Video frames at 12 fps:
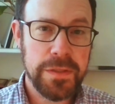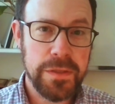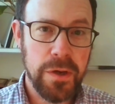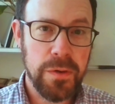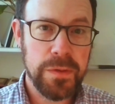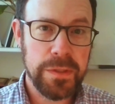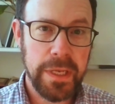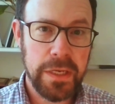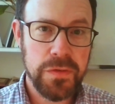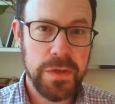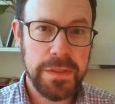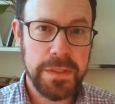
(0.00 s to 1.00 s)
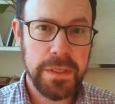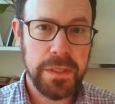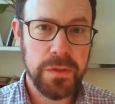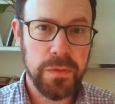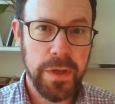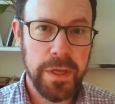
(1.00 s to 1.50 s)
its own electricity
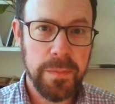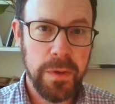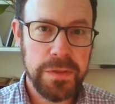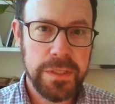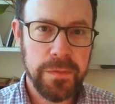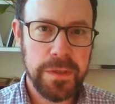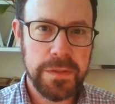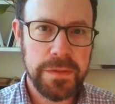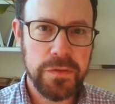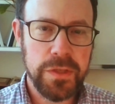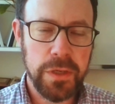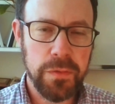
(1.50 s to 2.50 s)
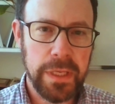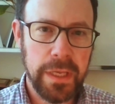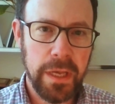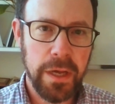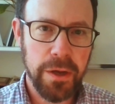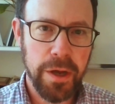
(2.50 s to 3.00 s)
grid. Most of it is generally
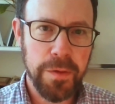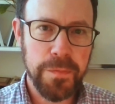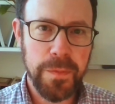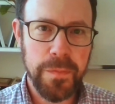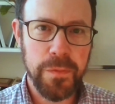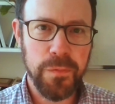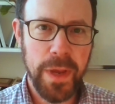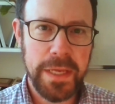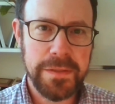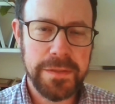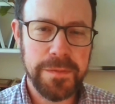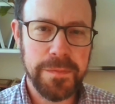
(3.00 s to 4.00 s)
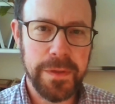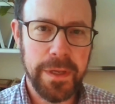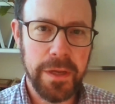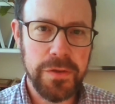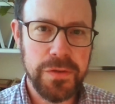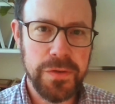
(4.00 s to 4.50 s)
cut off from the rest of the
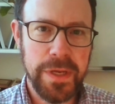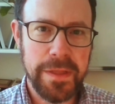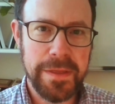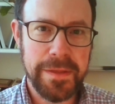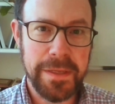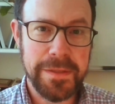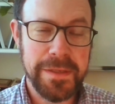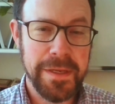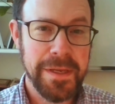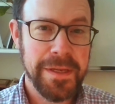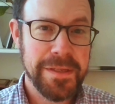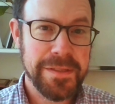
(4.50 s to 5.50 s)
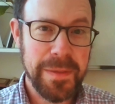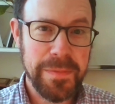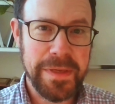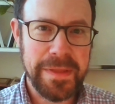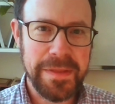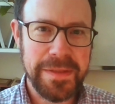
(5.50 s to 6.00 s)
country. I think that's
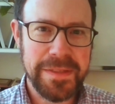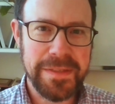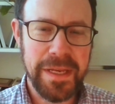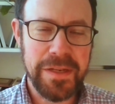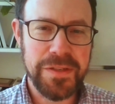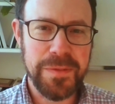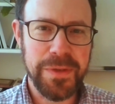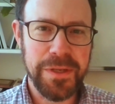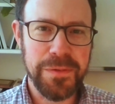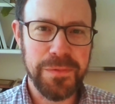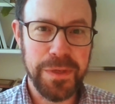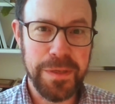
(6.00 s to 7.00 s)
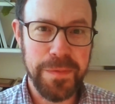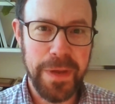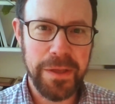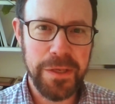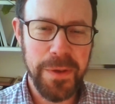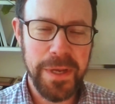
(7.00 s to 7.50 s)
something that the state should be
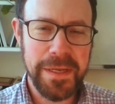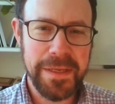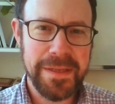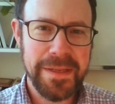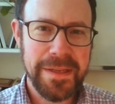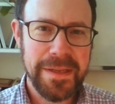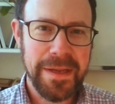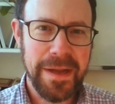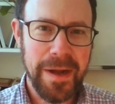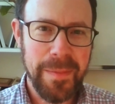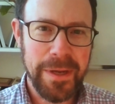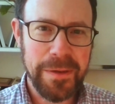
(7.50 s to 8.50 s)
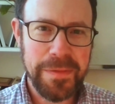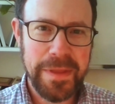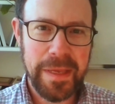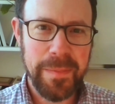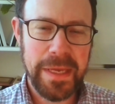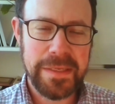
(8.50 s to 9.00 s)
reevaluating. Um, I don't
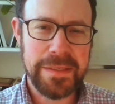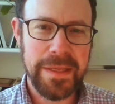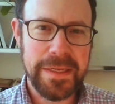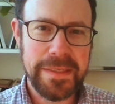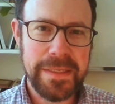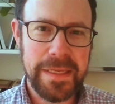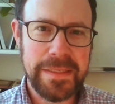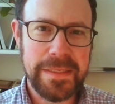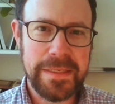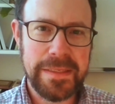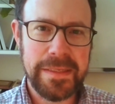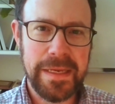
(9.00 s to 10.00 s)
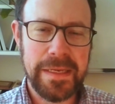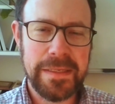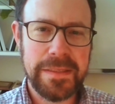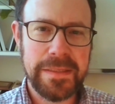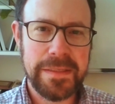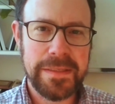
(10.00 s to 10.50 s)
think it makes a lot of sense these
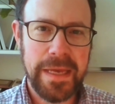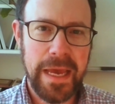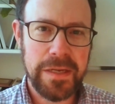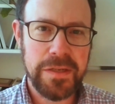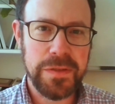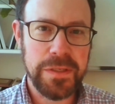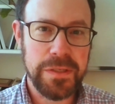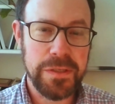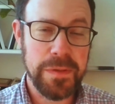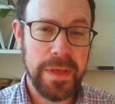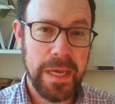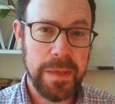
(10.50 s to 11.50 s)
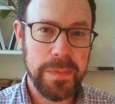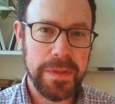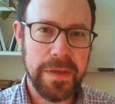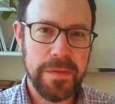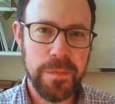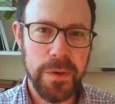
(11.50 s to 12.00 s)
days to actually do that, but
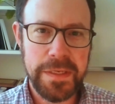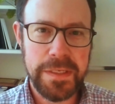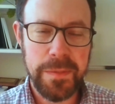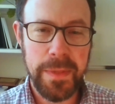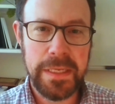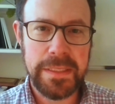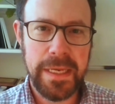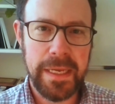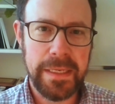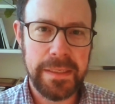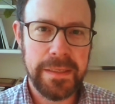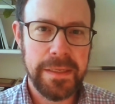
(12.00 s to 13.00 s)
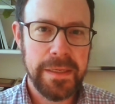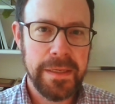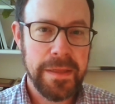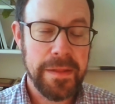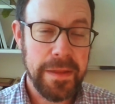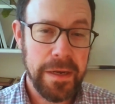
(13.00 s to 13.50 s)
they've wanted to maintain
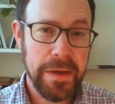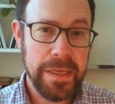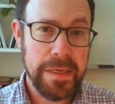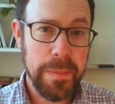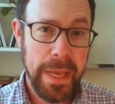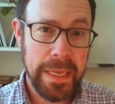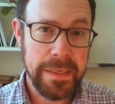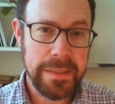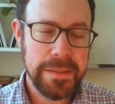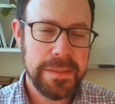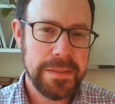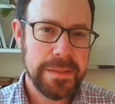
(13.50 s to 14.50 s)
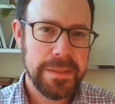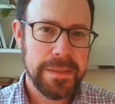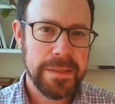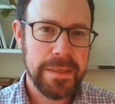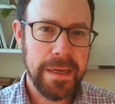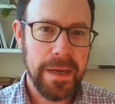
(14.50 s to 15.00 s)
their independence.
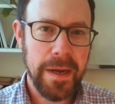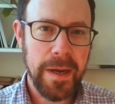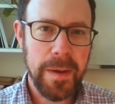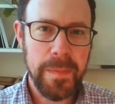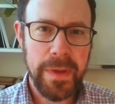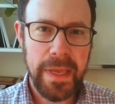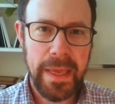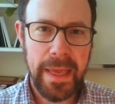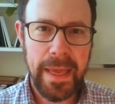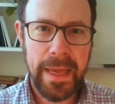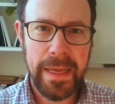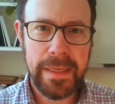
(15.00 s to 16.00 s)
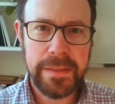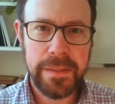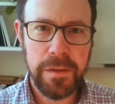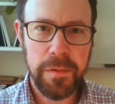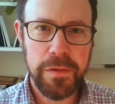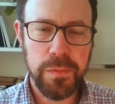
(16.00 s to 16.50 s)
Um, and you
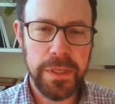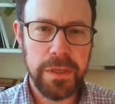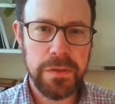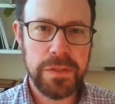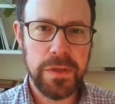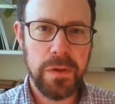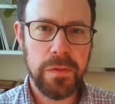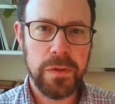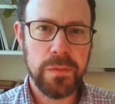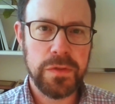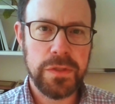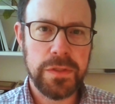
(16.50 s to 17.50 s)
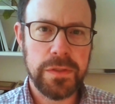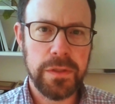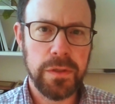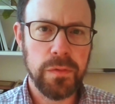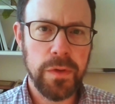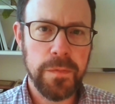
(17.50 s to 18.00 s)
know, three years ago, there was just a
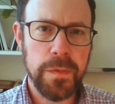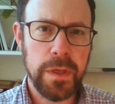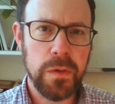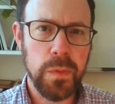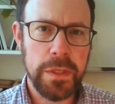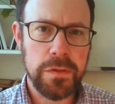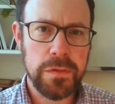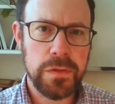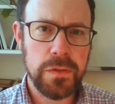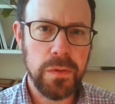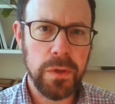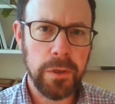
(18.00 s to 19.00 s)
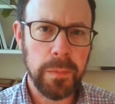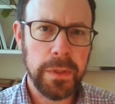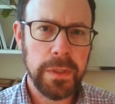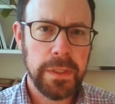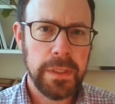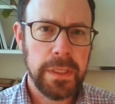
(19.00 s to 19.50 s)
horrific winter storm
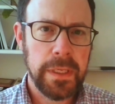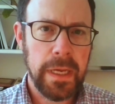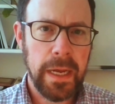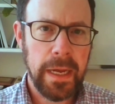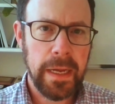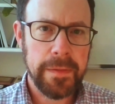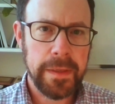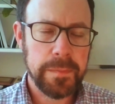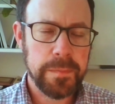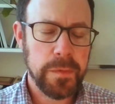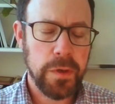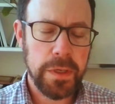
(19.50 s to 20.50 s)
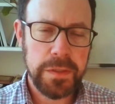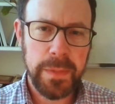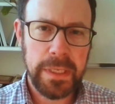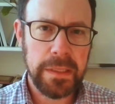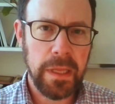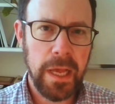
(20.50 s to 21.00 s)
uh, that cost
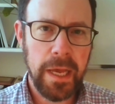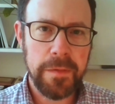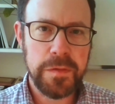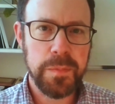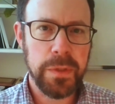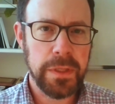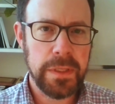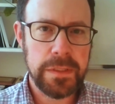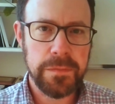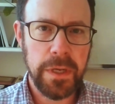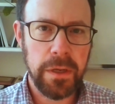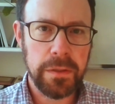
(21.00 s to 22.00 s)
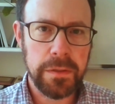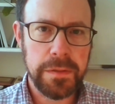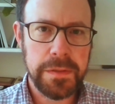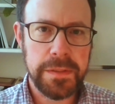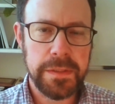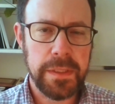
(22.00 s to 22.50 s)
many lives, billions of
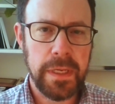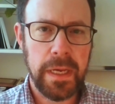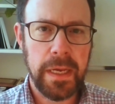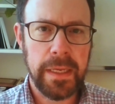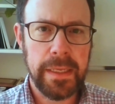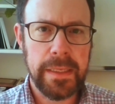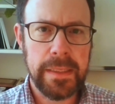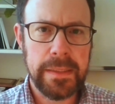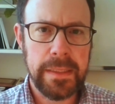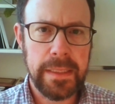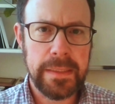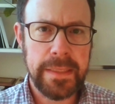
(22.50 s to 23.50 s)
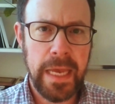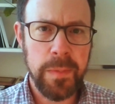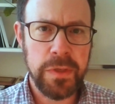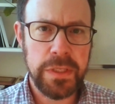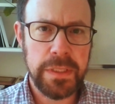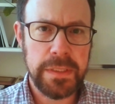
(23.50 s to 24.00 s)
dollars uh, in in
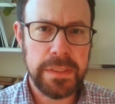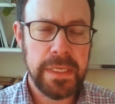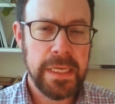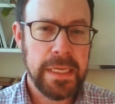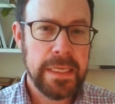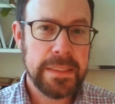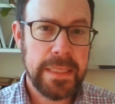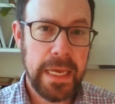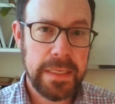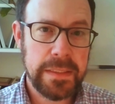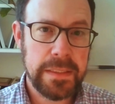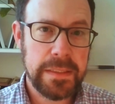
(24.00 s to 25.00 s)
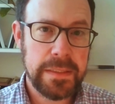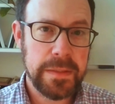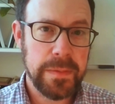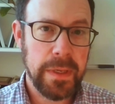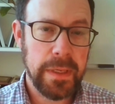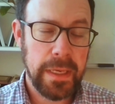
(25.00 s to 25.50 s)
damages. And Texas
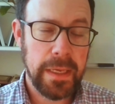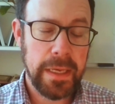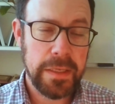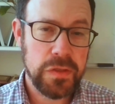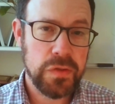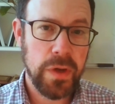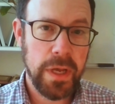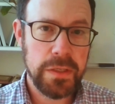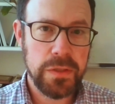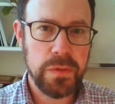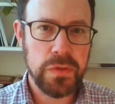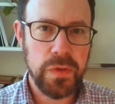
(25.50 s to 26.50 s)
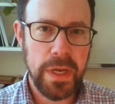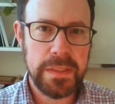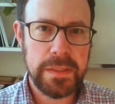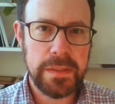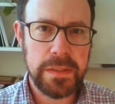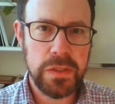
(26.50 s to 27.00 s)
has tried to address
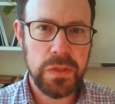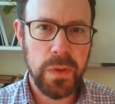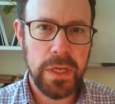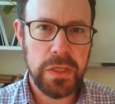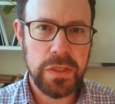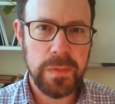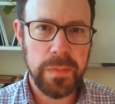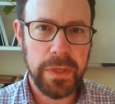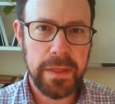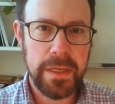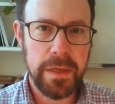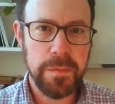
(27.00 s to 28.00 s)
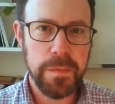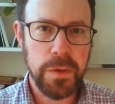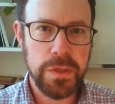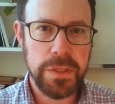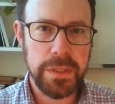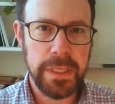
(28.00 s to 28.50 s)
the situation, but I think
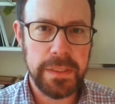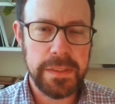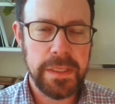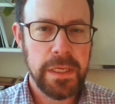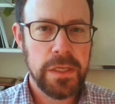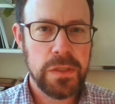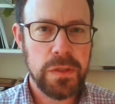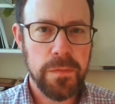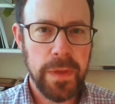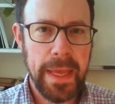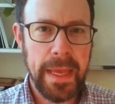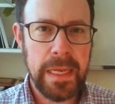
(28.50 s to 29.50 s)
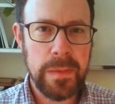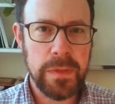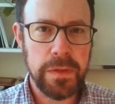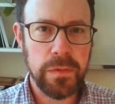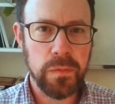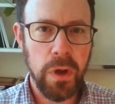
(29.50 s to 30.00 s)
unfortunately it's sort of aimed
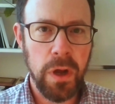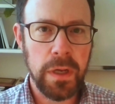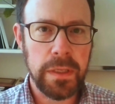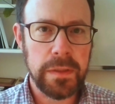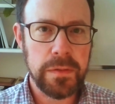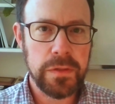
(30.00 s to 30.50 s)
at the wrong